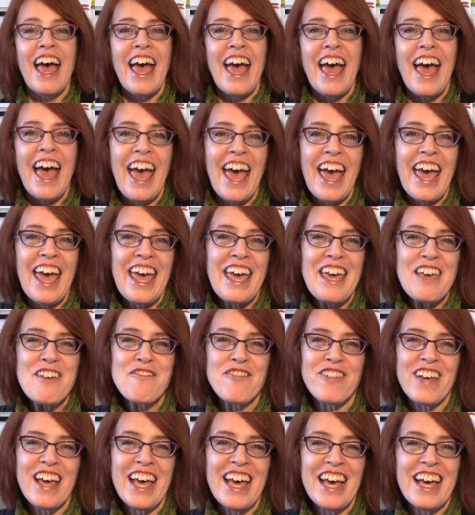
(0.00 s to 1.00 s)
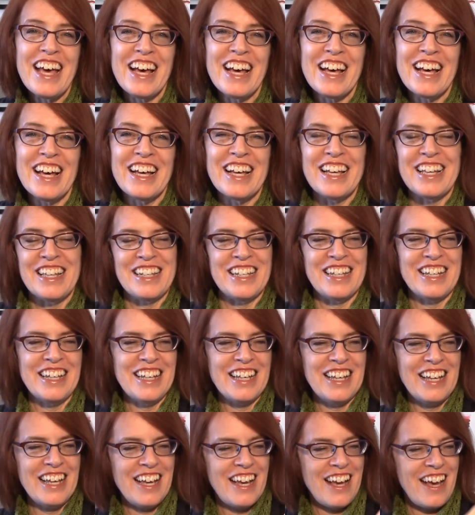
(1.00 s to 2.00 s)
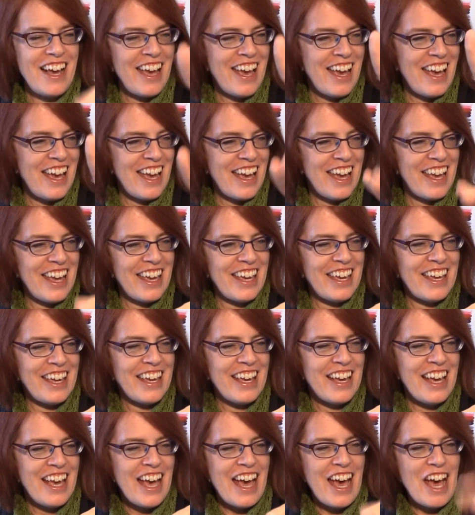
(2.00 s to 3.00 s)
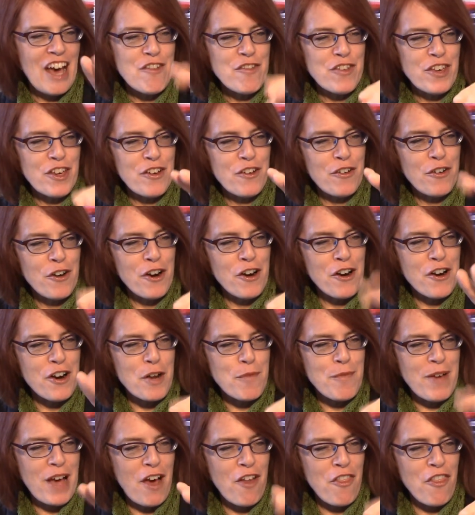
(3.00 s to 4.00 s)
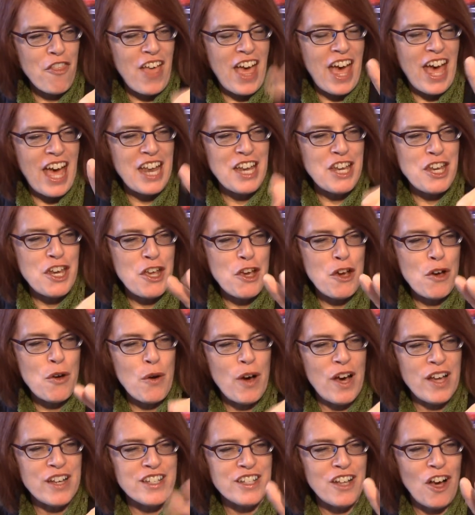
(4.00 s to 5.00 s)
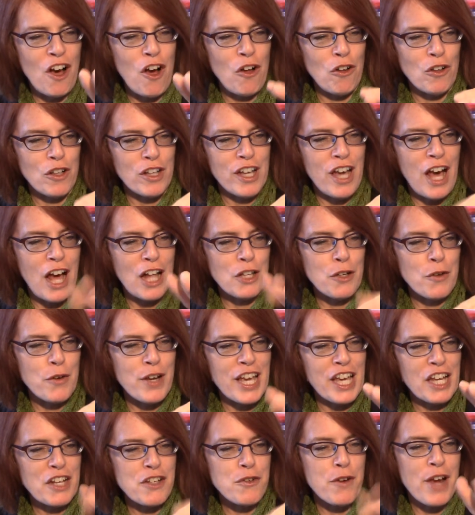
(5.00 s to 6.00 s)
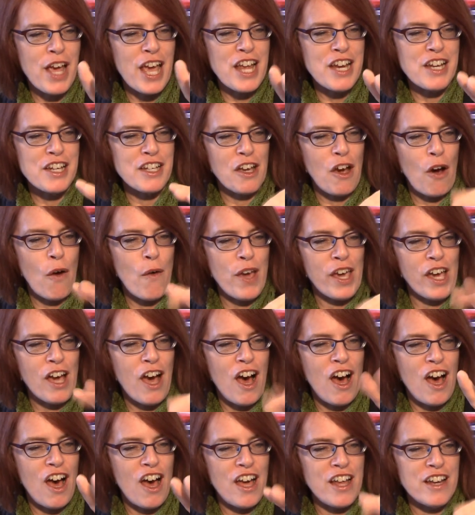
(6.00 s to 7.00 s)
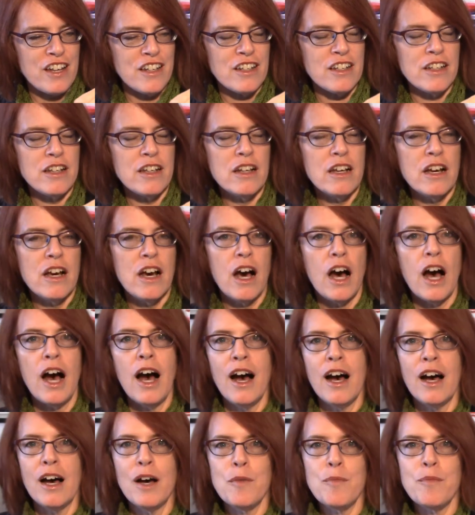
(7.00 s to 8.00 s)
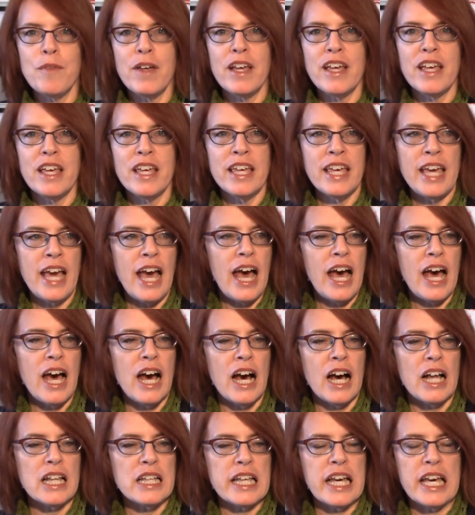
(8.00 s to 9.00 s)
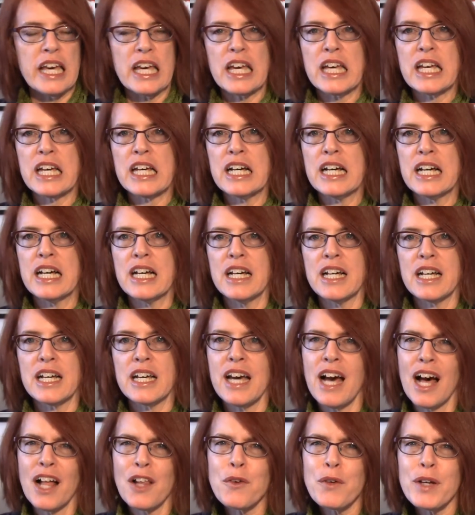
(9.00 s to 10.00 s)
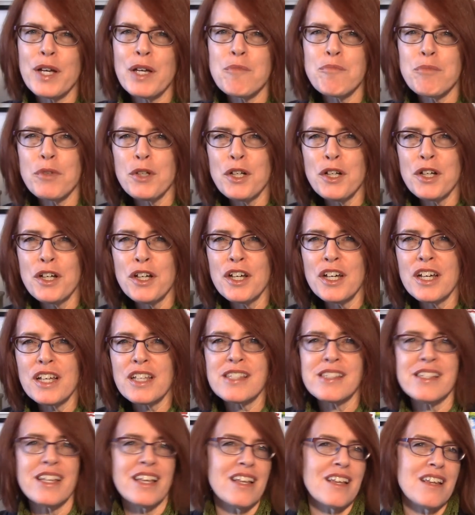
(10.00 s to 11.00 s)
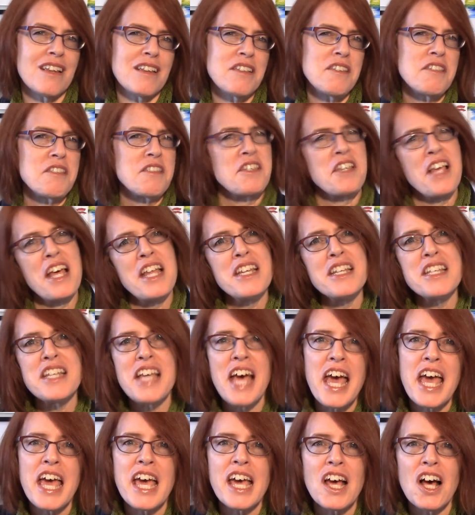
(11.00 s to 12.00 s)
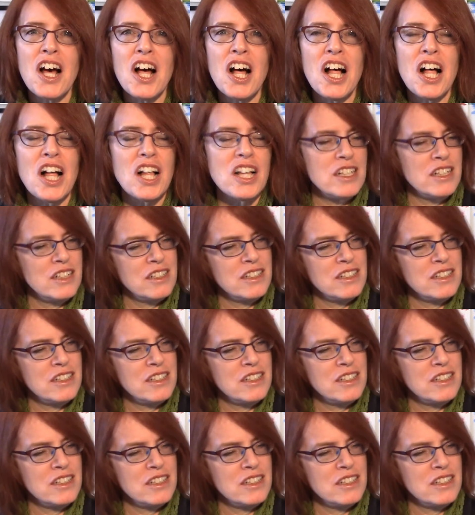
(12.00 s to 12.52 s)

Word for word: Hey, Ben! Hey! Have you heard? that new adult coloring trend going on? Um, yeah, like uh, coloring books and Zentangle.